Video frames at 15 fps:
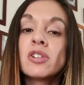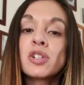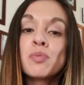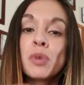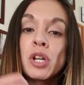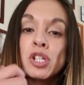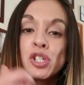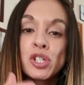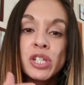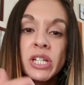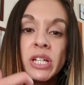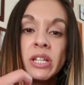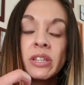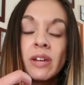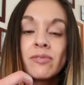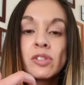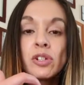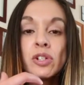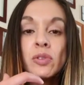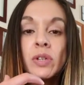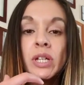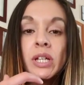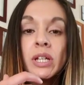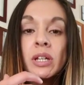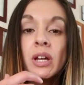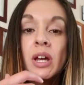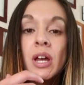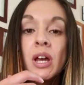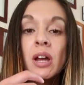out to brush your teeth after you eat,